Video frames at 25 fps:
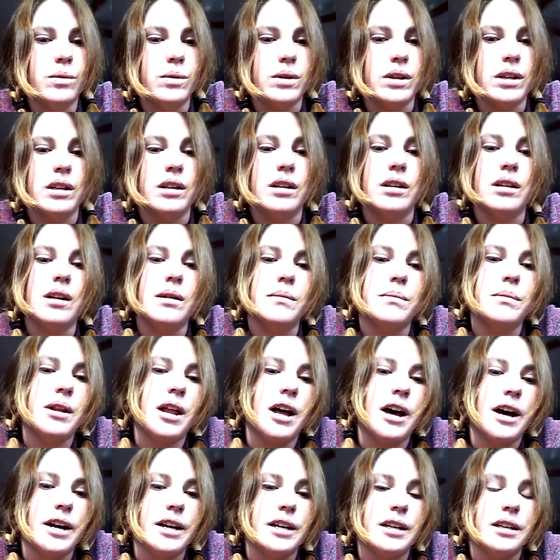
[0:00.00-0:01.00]
will
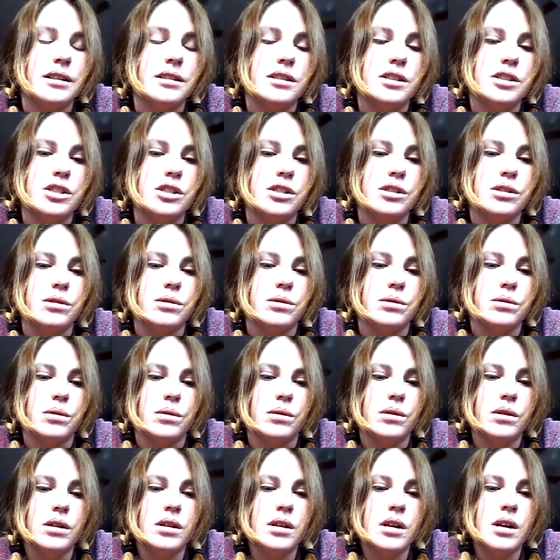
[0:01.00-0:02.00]
apply
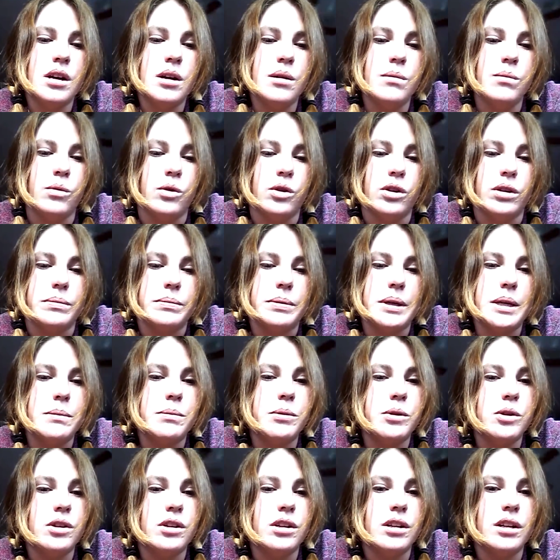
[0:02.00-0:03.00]
to more
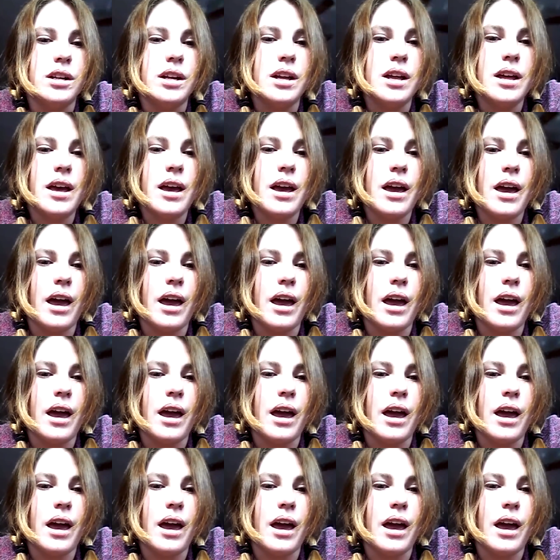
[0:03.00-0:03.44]
people.